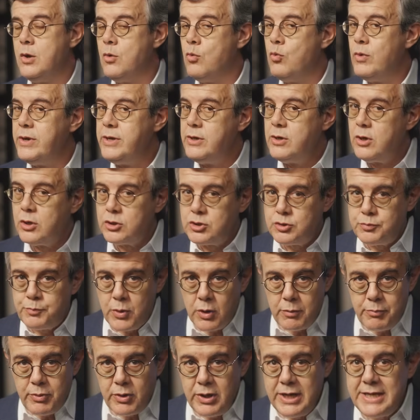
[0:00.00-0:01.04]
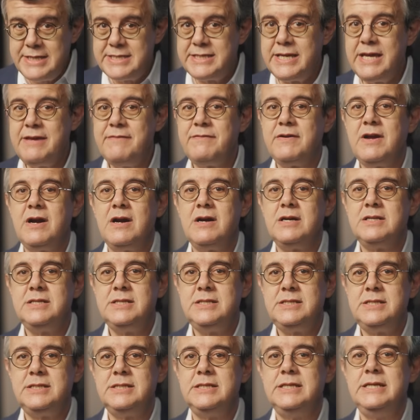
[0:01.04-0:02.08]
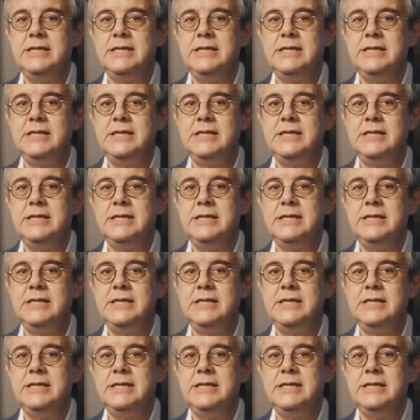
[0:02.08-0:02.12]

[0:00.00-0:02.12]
When not properly safeguarded,